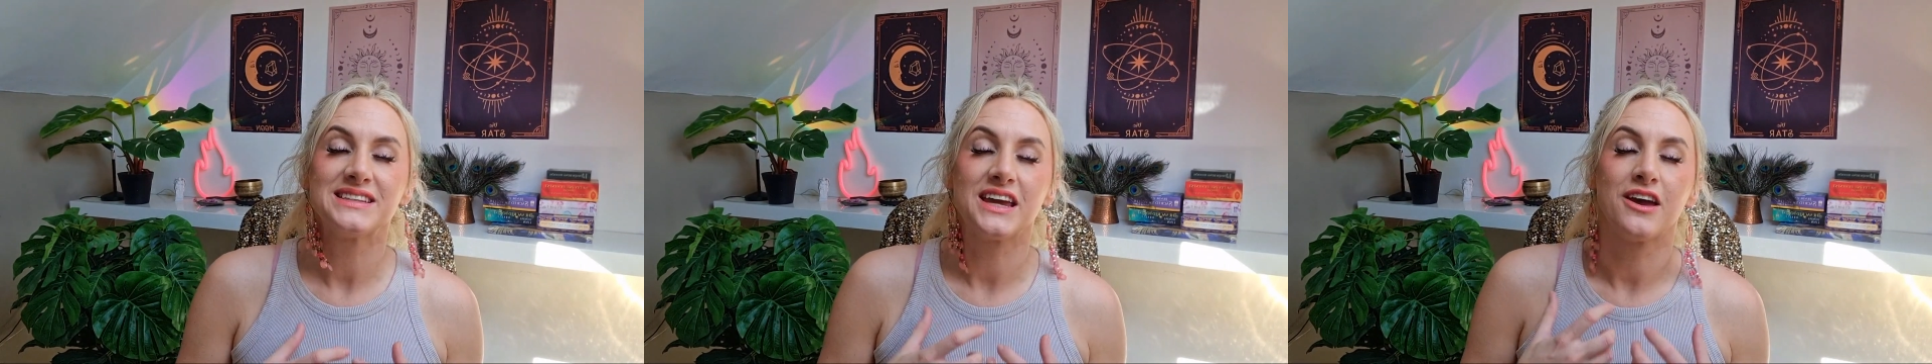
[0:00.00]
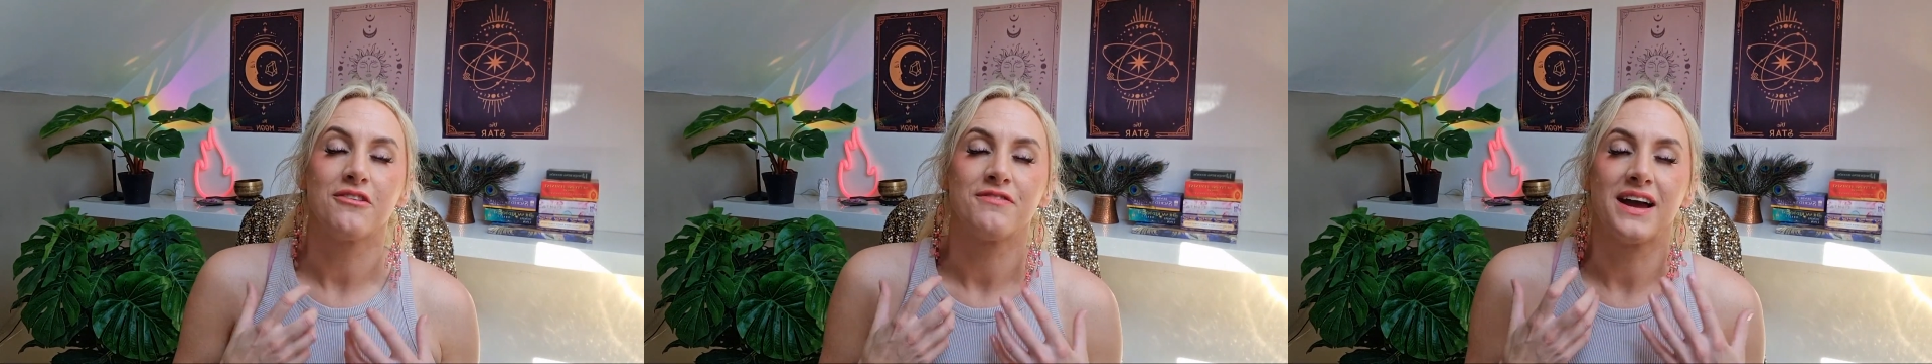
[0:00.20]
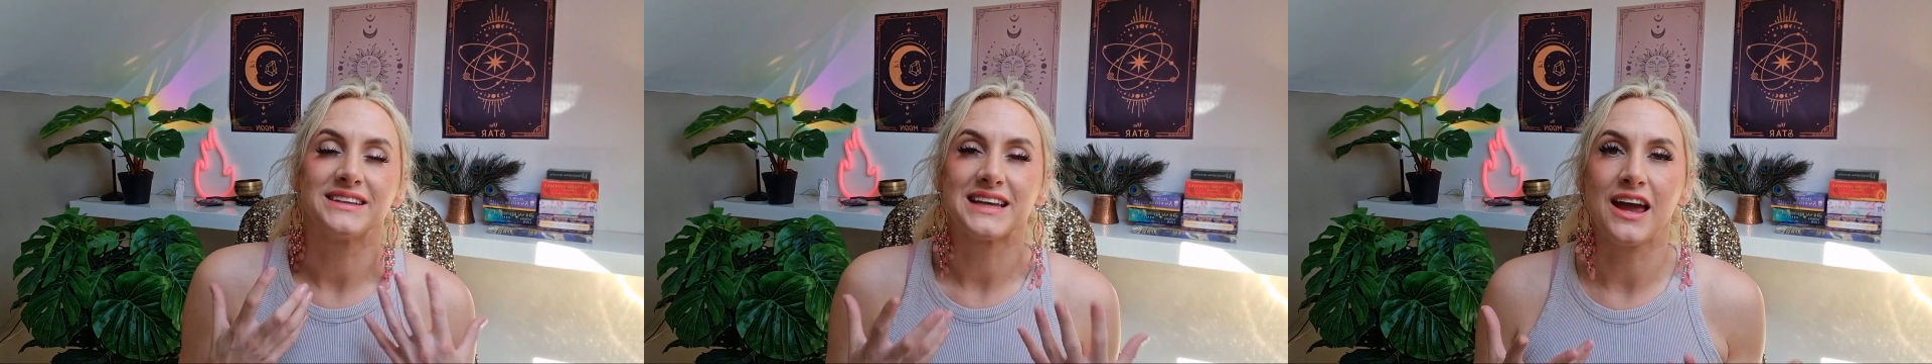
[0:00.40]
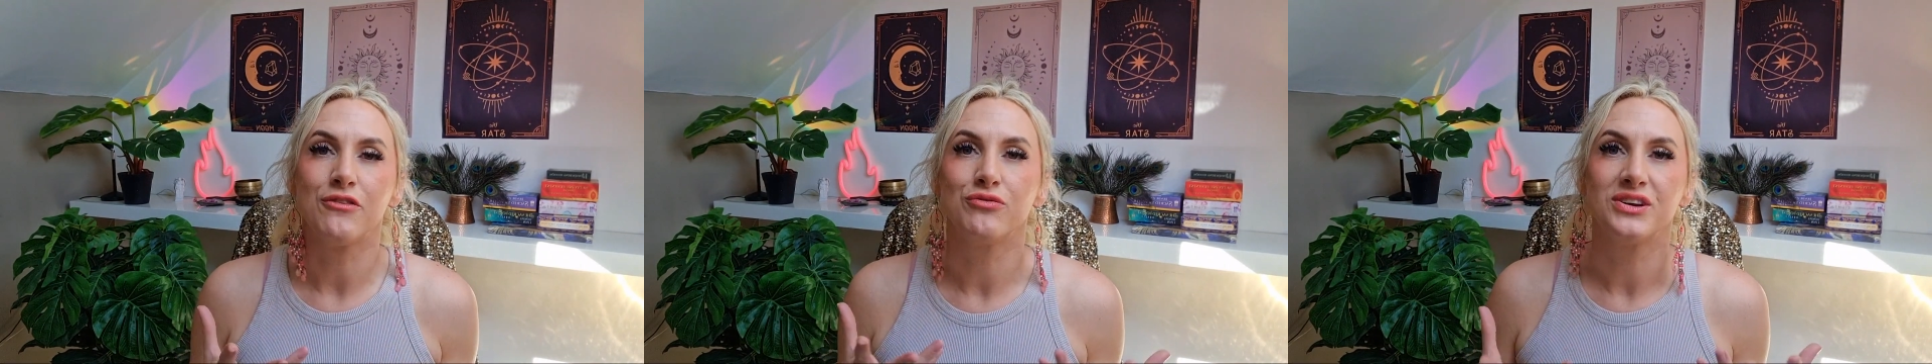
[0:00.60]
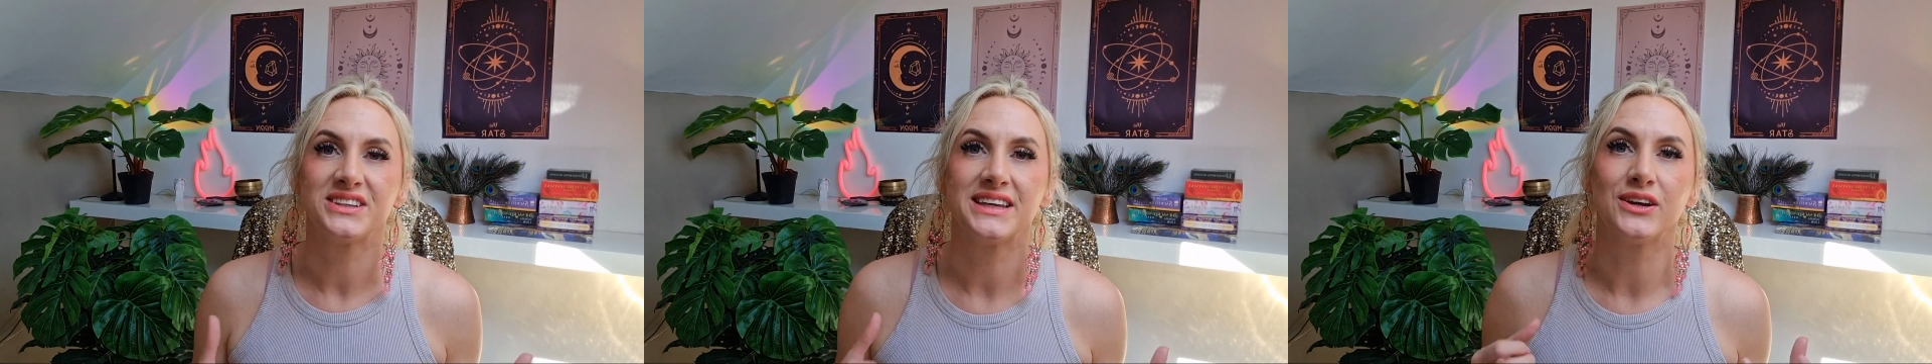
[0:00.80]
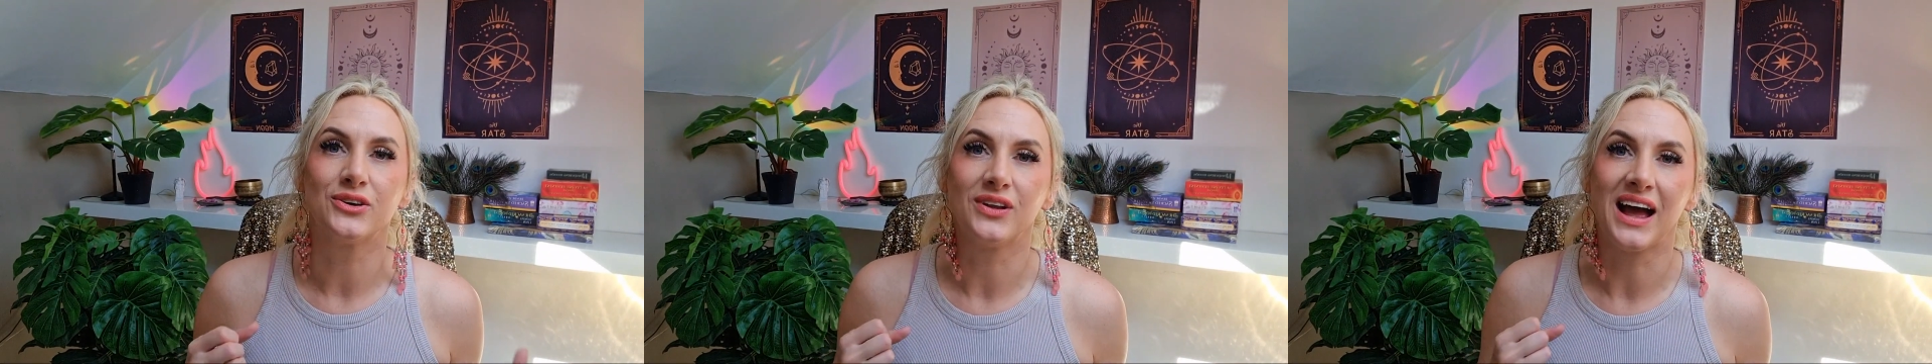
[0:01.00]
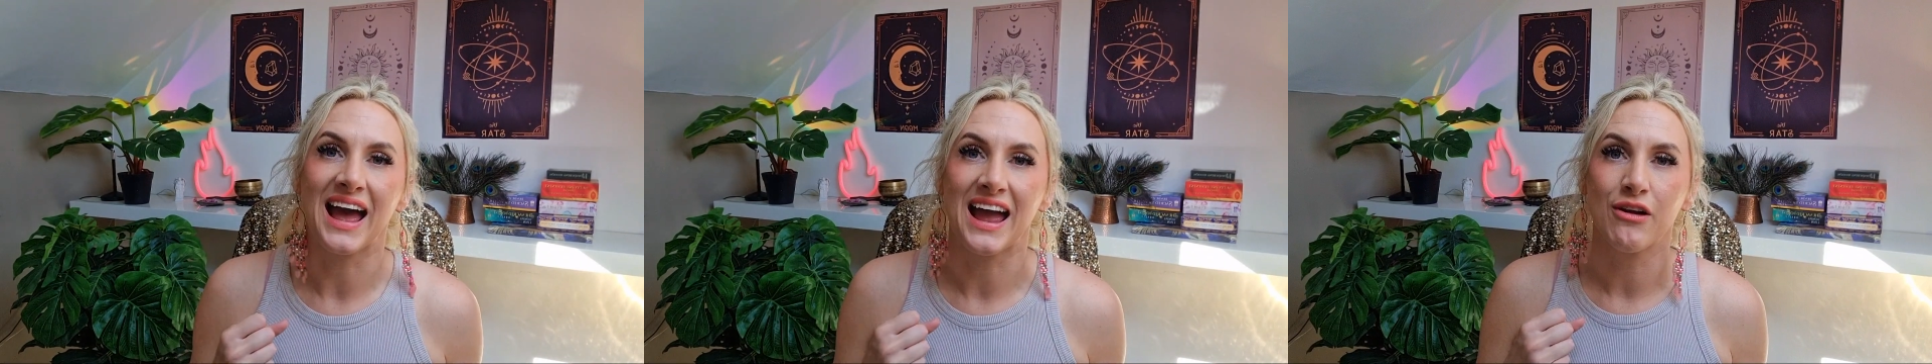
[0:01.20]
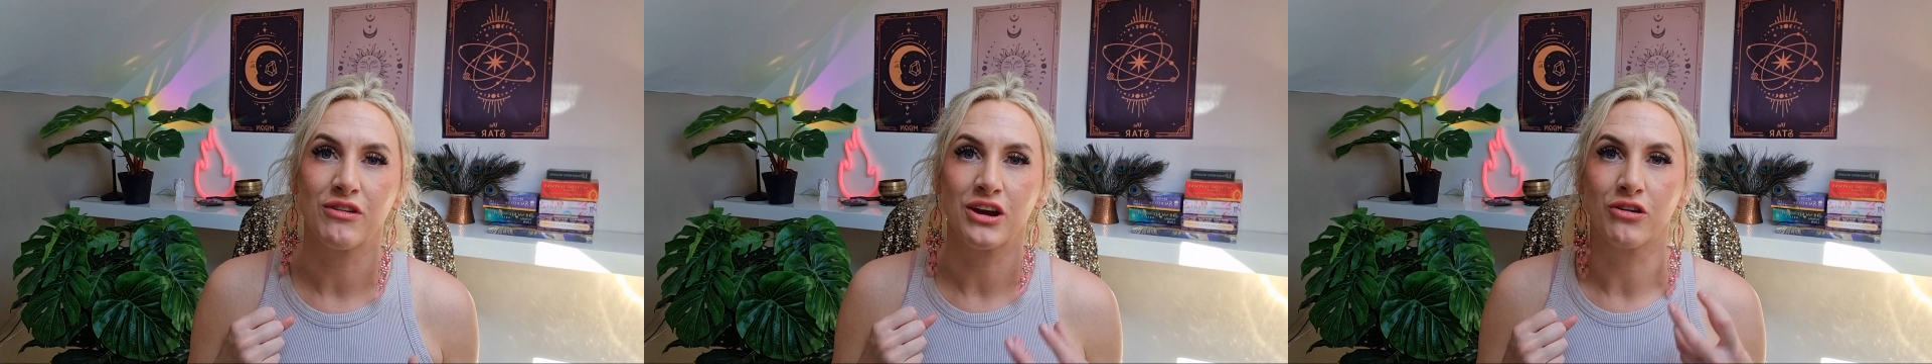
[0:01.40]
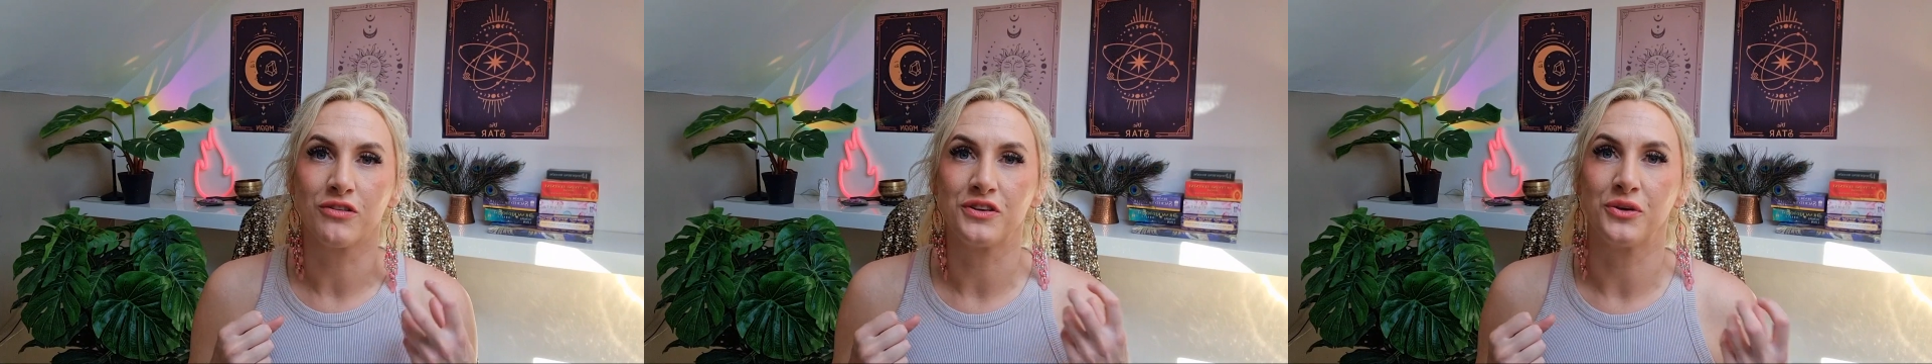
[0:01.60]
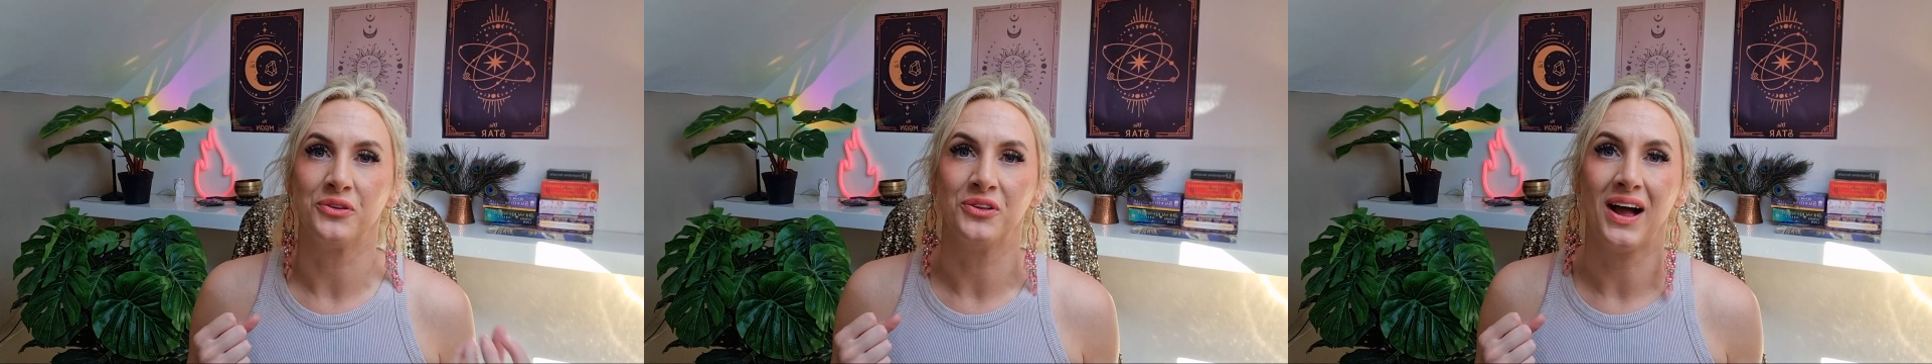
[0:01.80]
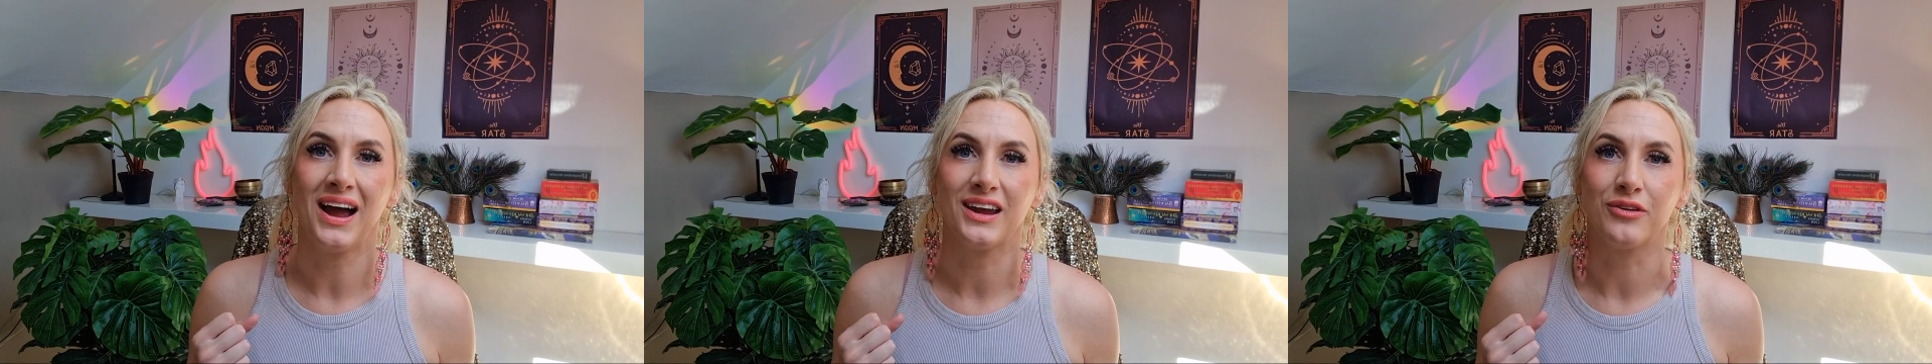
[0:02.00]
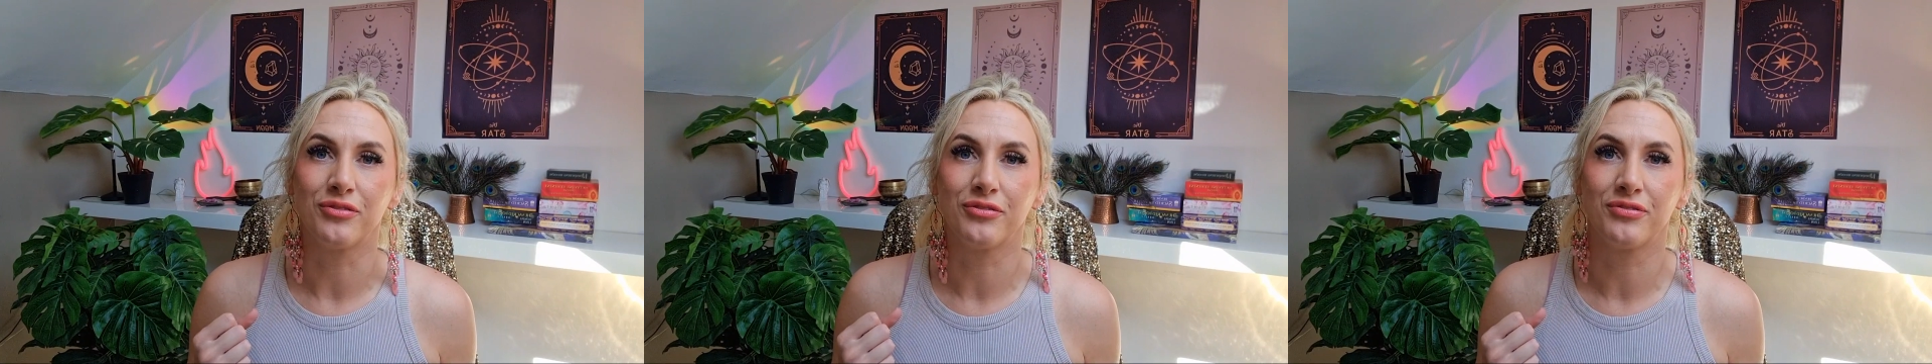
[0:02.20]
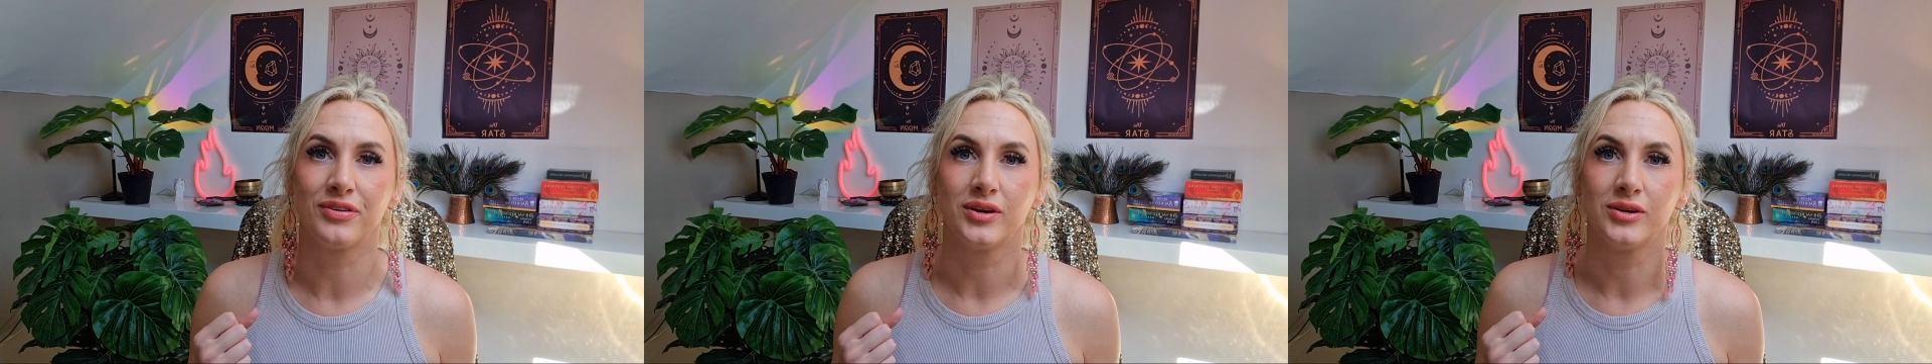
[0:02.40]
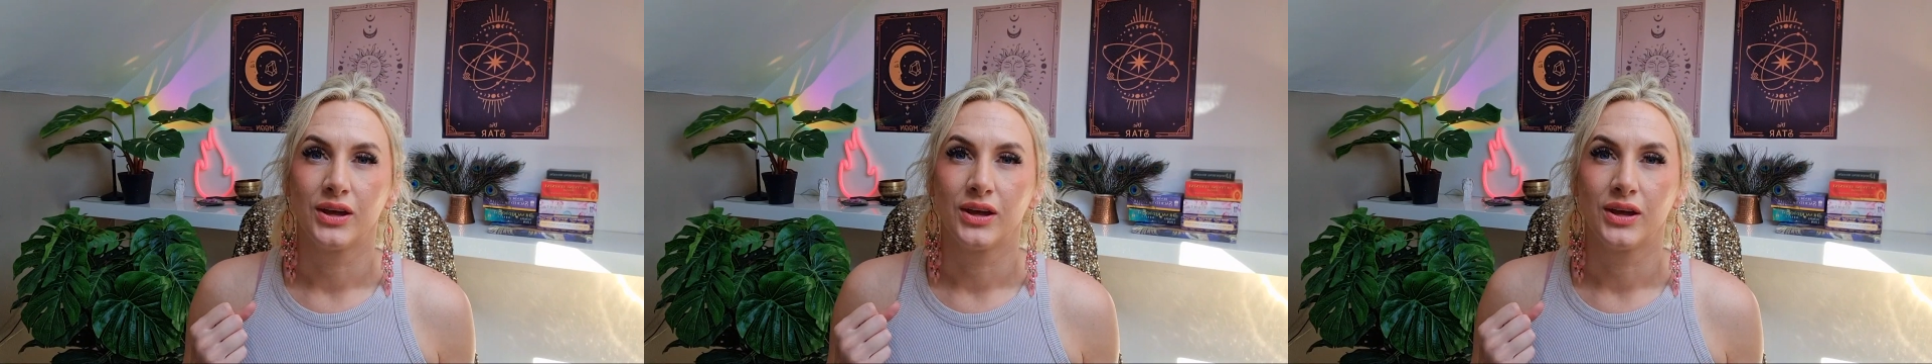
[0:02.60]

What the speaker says: it affects every single area of your life.